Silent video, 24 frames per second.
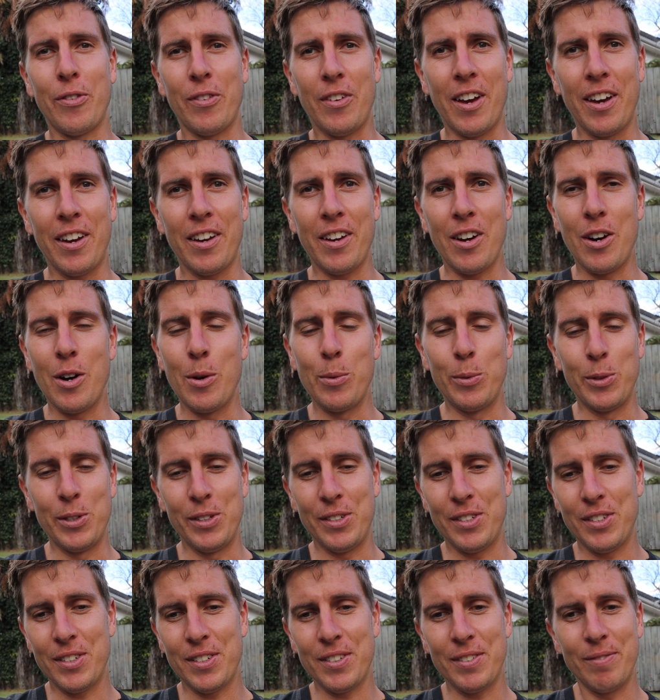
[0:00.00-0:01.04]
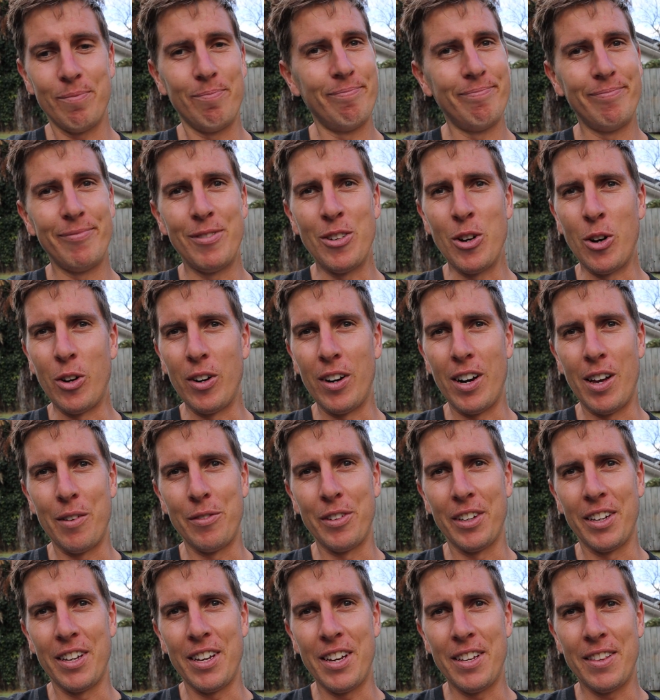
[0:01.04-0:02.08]
Like, I was not
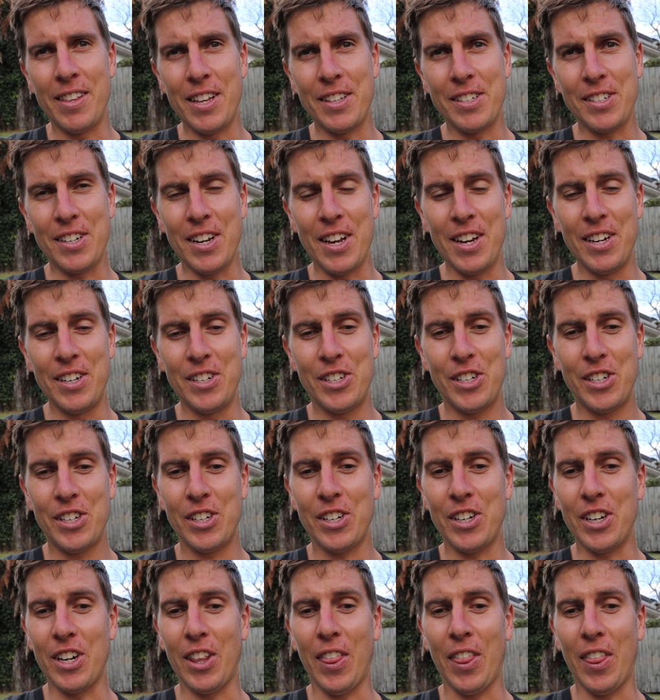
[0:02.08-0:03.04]
loving it at that stage.